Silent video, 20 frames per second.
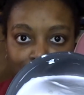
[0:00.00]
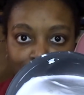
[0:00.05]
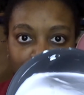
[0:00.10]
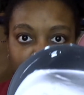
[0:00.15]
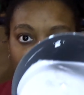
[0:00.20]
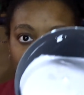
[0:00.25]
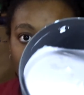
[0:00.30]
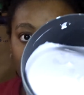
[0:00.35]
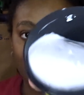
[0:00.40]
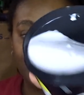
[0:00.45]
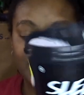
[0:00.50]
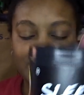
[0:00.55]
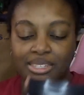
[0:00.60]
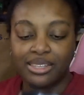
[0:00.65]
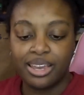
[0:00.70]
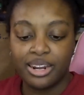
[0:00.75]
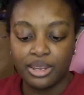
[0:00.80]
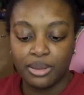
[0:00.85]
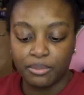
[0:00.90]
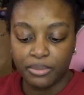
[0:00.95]
purple with this
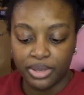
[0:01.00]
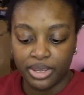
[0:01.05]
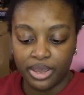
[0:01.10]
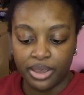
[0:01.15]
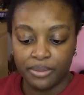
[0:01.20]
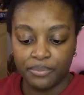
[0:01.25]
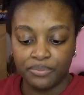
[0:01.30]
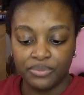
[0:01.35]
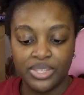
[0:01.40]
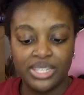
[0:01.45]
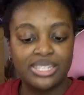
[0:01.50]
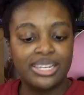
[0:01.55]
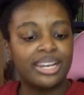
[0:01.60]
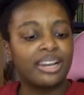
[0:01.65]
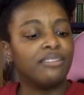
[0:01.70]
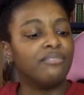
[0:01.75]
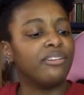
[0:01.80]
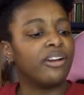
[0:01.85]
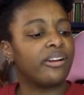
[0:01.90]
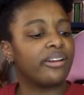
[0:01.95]
lighting, but yeah. It's like
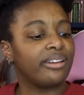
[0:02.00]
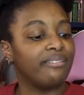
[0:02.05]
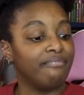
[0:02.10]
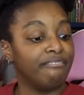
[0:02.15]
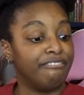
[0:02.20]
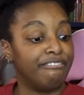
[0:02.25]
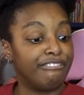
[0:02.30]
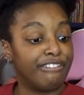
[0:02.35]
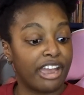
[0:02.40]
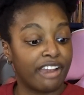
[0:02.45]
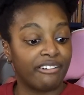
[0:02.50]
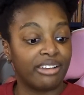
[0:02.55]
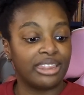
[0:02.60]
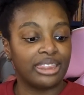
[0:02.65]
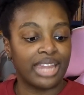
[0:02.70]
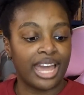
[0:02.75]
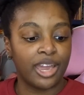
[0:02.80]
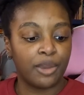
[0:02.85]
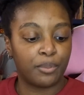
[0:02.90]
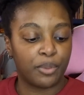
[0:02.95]
a very, very
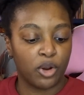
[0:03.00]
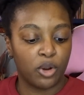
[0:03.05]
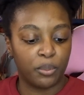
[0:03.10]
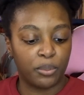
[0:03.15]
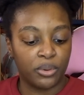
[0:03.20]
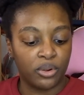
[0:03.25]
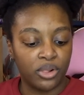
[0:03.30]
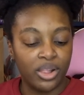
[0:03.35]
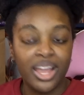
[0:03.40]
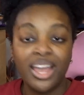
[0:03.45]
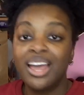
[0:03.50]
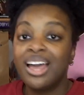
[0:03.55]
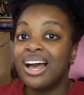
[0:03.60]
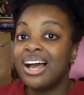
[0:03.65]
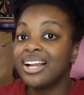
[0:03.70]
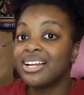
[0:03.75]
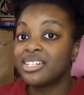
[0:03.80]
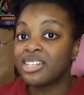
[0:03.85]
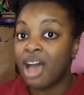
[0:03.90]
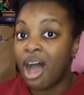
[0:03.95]
light purple.
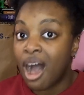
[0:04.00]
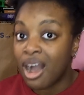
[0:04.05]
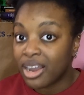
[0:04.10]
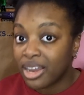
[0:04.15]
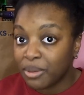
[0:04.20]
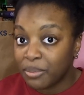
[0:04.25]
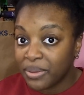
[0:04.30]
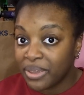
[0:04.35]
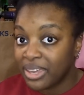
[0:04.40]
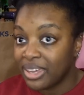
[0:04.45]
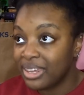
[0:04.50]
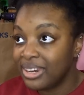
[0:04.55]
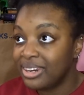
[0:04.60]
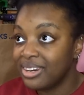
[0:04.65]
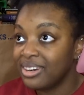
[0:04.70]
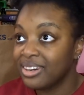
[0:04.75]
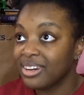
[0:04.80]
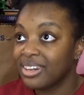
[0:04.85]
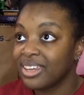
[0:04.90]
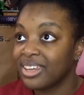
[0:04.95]
Tonka bean
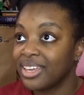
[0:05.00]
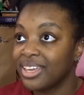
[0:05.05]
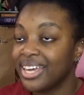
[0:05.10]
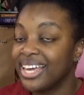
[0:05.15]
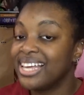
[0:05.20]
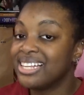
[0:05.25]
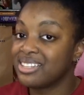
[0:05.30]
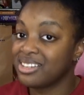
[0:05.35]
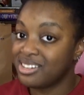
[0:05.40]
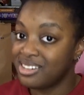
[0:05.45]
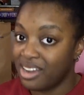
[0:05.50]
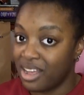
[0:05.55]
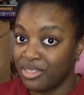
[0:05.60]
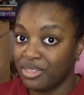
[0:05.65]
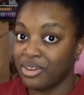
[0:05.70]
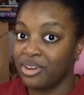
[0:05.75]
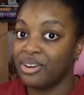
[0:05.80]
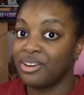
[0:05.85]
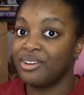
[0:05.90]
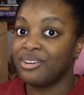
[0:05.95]
is
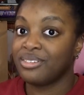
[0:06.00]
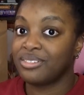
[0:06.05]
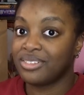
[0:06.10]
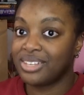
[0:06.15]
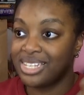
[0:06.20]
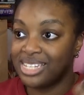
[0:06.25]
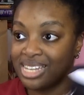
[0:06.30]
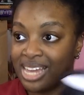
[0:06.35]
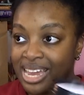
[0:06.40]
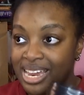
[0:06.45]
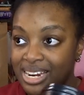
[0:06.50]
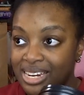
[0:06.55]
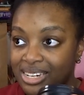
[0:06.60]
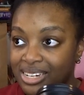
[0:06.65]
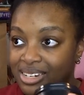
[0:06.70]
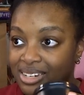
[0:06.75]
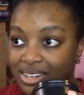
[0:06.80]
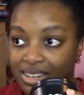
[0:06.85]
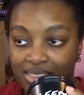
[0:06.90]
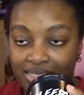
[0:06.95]
another
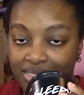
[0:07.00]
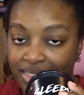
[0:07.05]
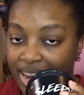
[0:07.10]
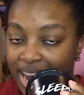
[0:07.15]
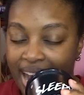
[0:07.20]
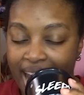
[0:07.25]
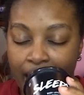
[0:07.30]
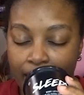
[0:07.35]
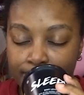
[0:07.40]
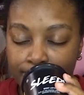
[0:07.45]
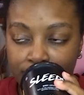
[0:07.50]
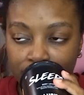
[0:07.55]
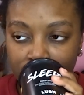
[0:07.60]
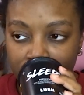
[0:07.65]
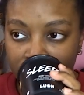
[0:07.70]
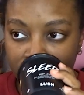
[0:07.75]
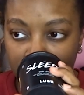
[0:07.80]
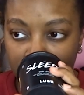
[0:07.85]
scent that I absolutely